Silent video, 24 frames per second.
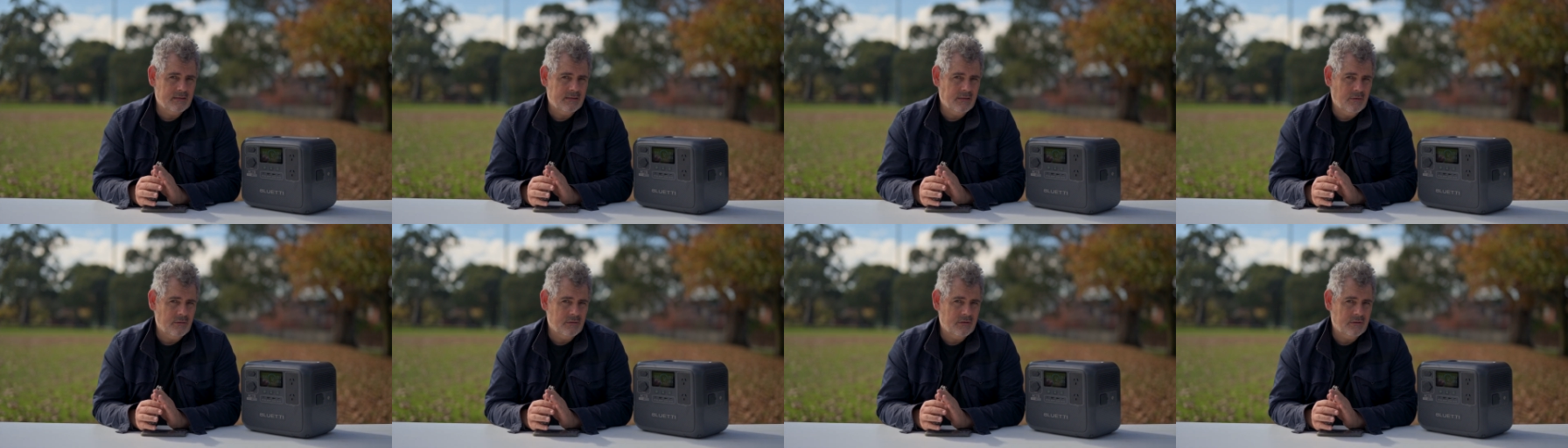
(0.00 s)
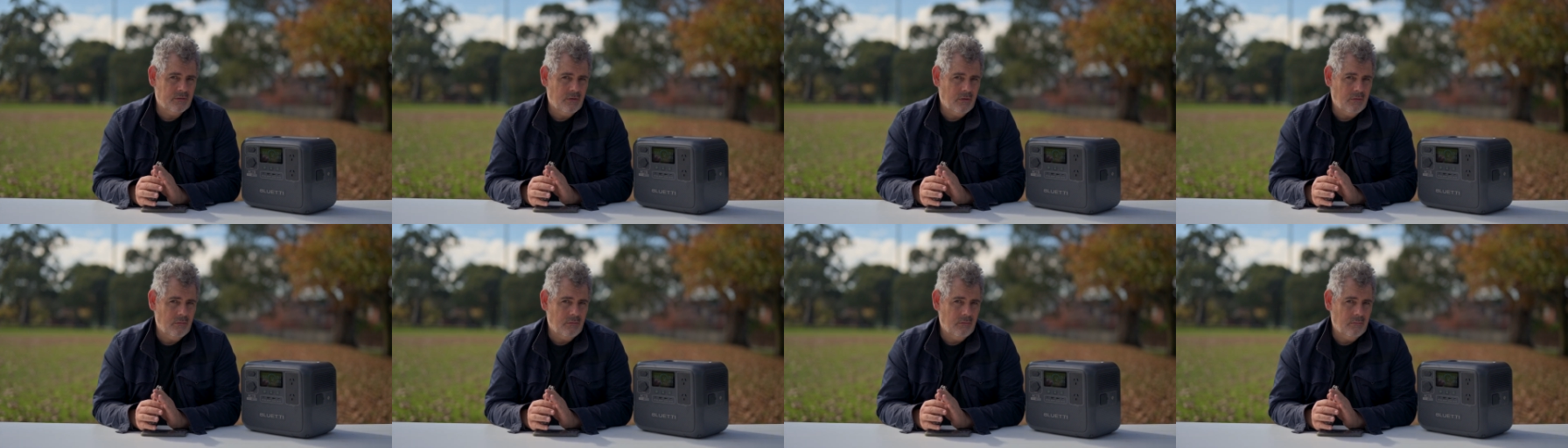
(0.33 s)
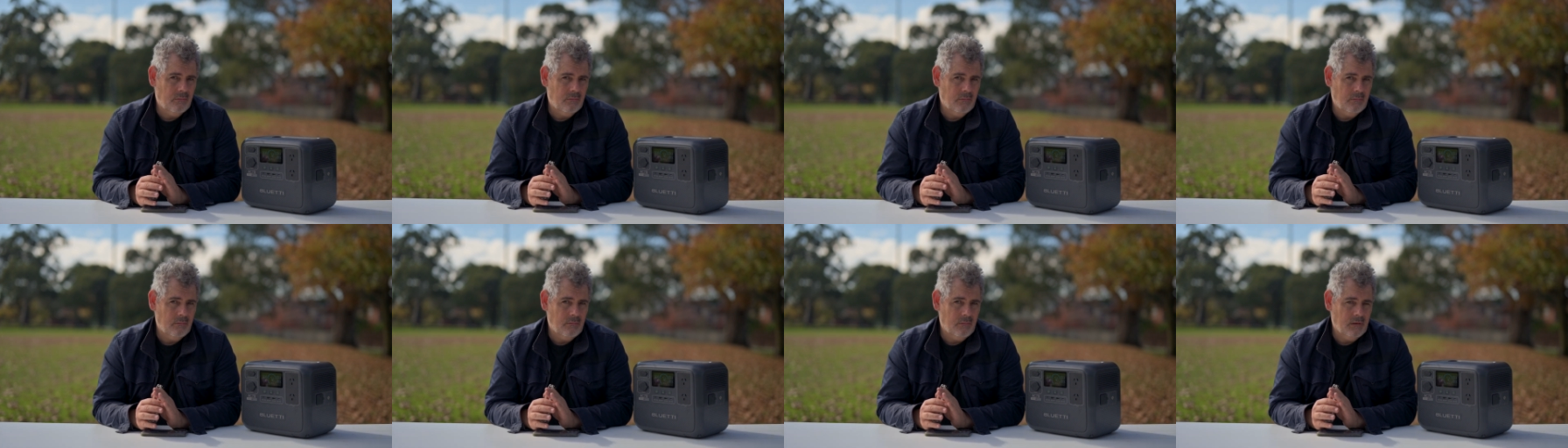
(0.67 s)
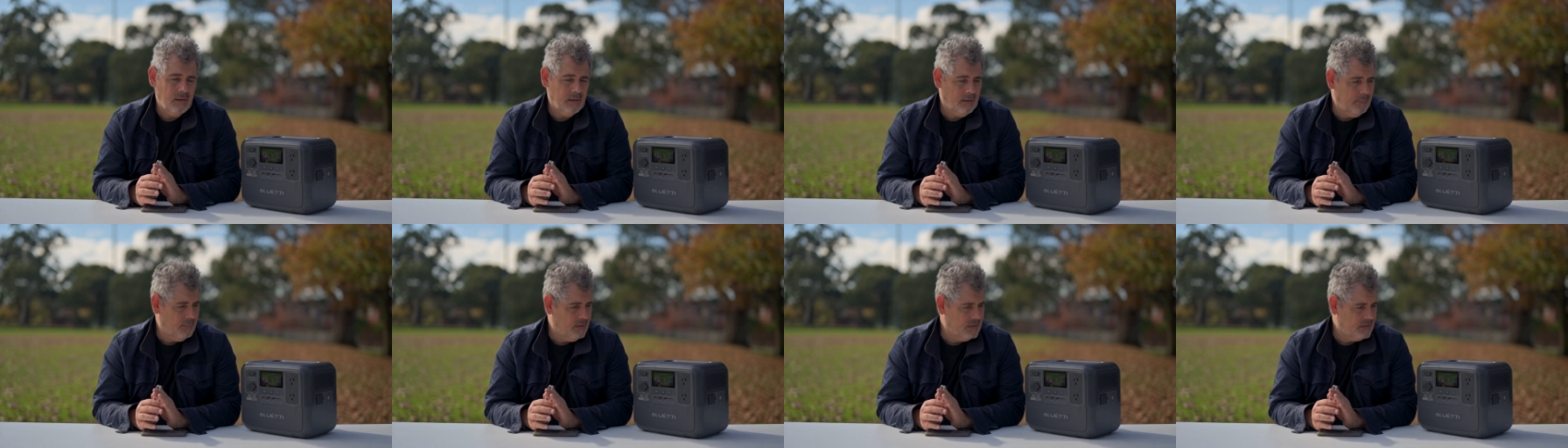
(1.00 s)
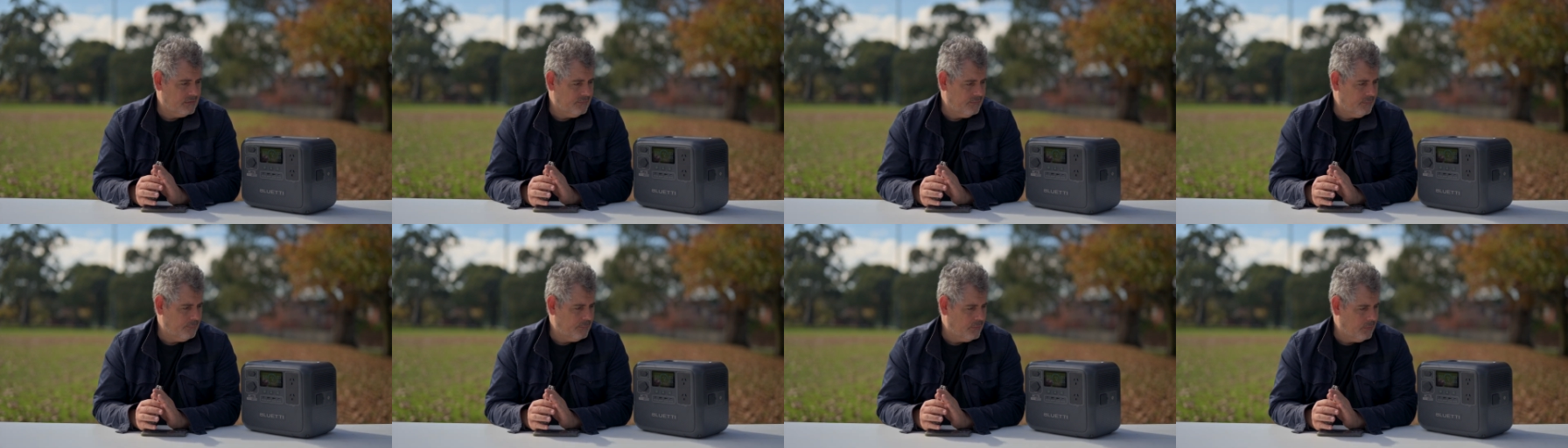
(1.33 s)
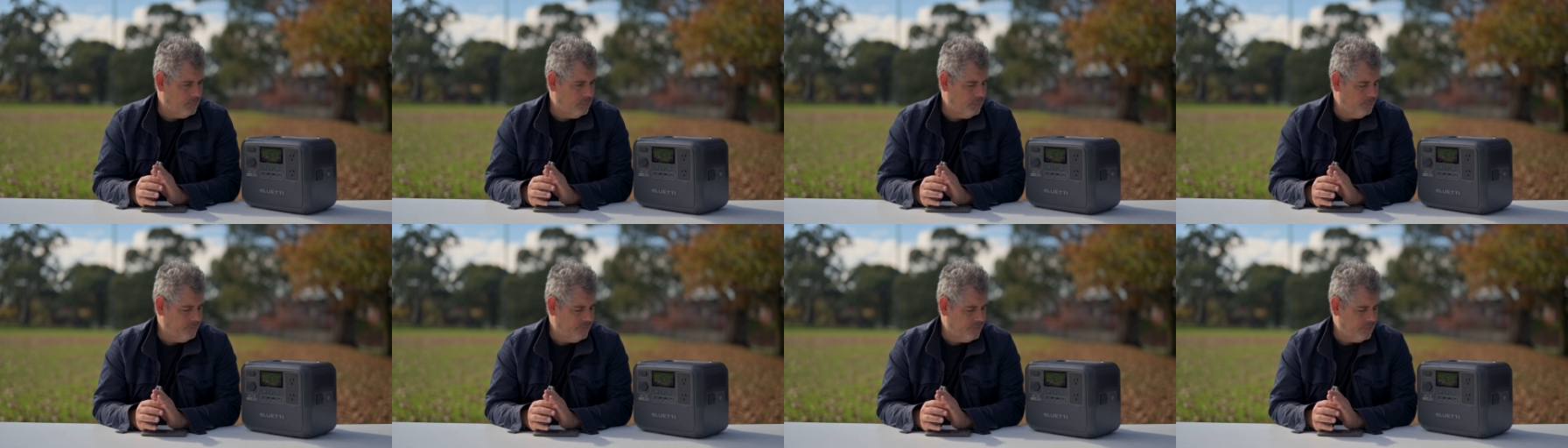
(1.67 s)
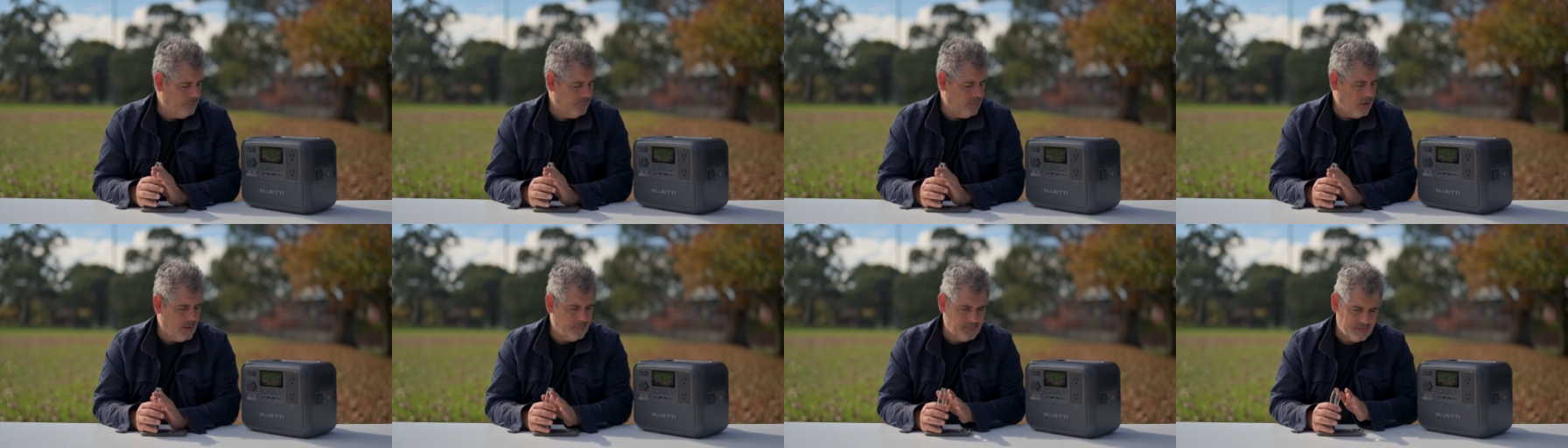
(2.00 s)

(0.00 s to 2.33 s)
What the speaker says: so it's not really much of a problem from my